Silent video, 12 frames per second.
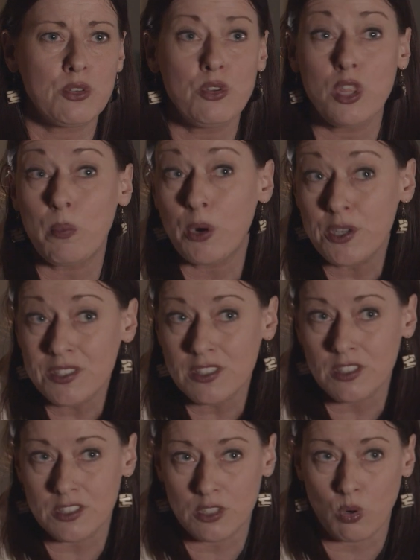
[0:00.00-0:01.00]
through the
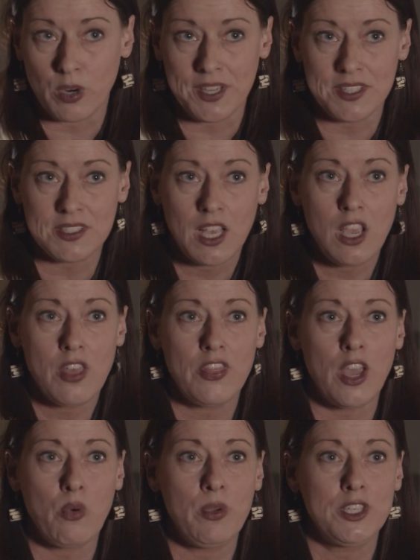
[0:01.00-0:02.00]
personal stories
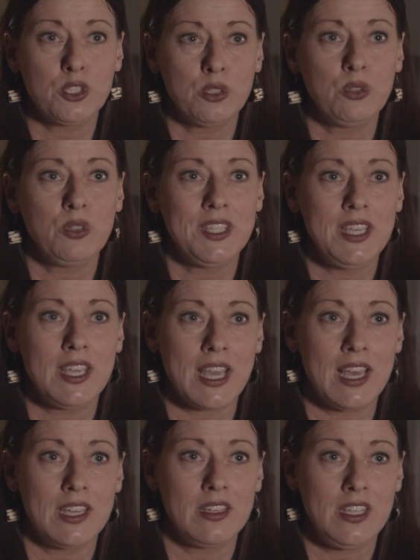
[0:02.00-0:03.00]
that we truly
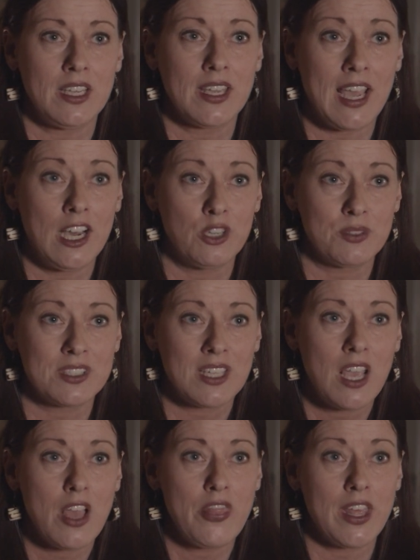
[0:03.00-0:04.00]
get the accounts
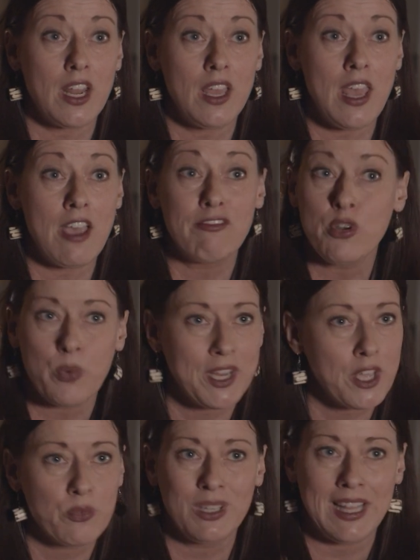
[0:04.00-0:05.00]
that everyone
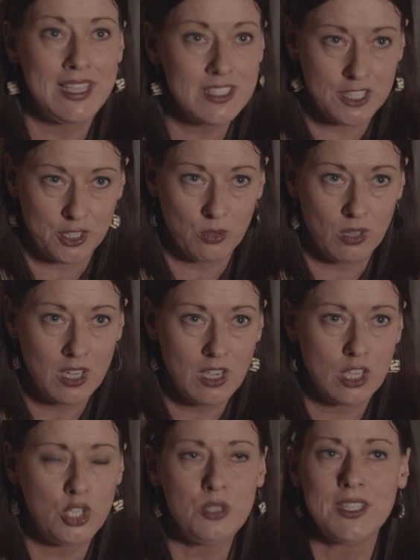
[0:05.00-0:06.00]
can relate to.
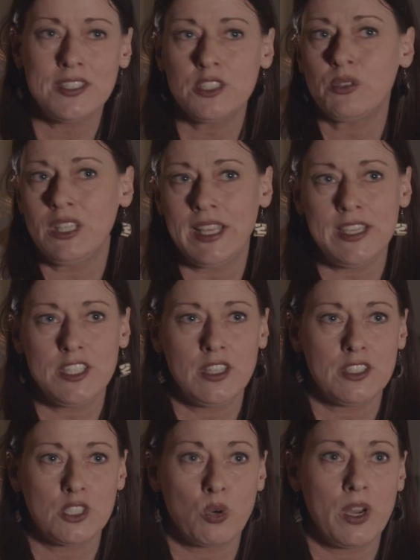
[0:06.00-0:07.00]
Who doesn't relate to
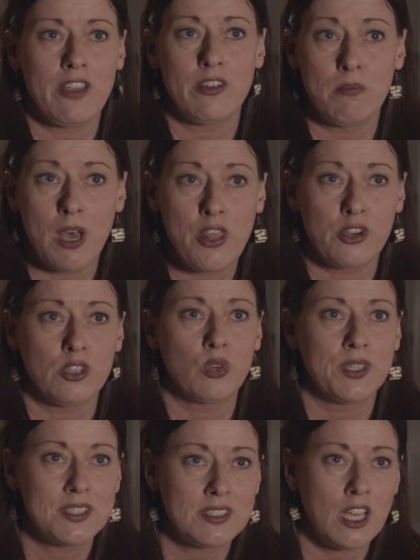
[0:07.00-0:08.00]
the story of a mother
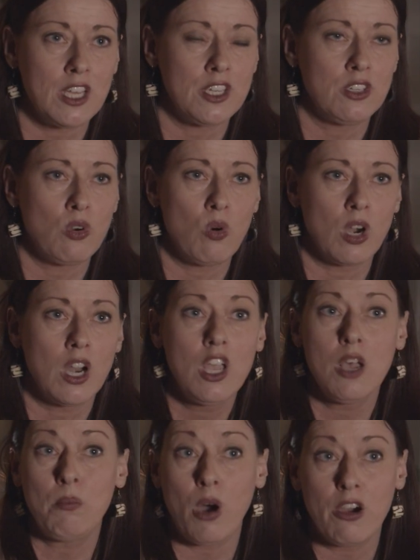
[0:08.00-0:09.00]
or a son, or
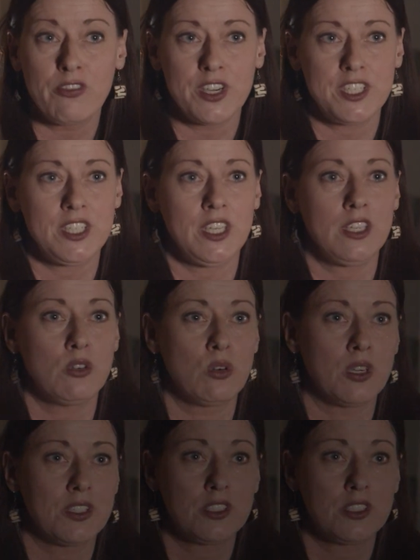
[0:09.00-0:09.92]
poverty or